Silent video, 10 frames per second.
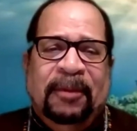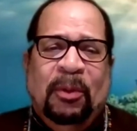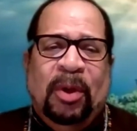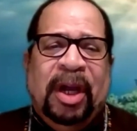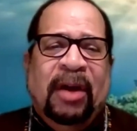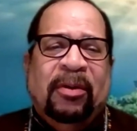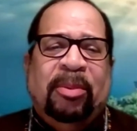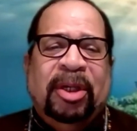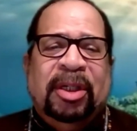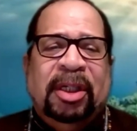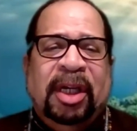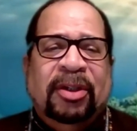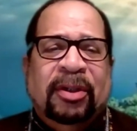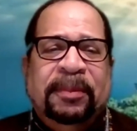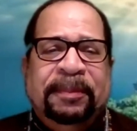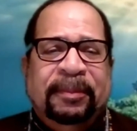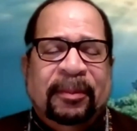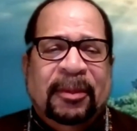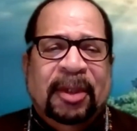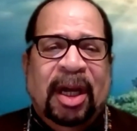1-hour presentation
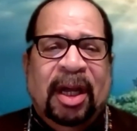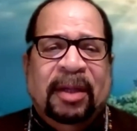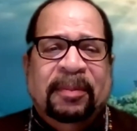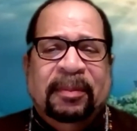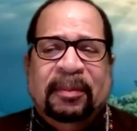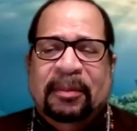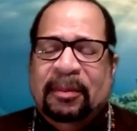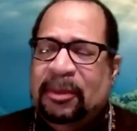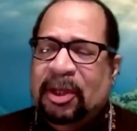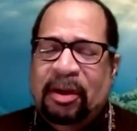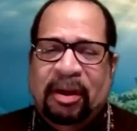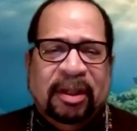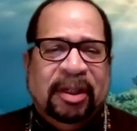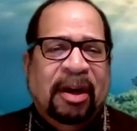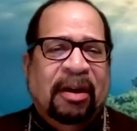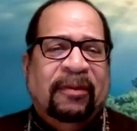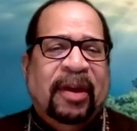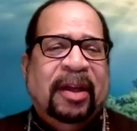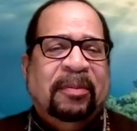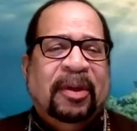on the caravan